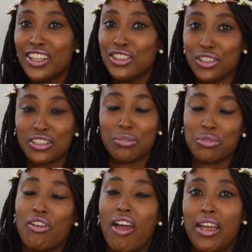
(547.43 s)
Do
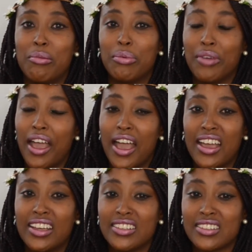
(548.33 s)
subscribe,
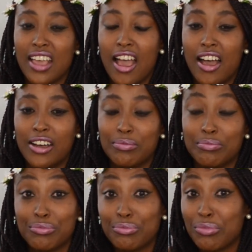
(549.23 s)
and
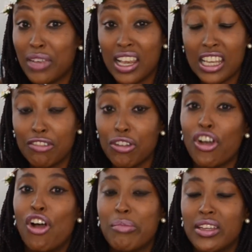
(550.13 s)
leave your
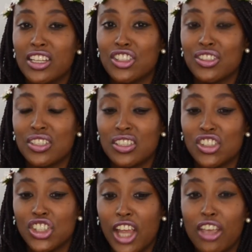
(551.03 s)
comment and
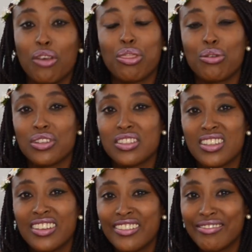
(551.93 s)
share your thoughts.
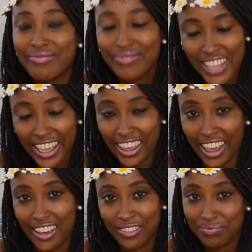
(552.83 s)
Take care.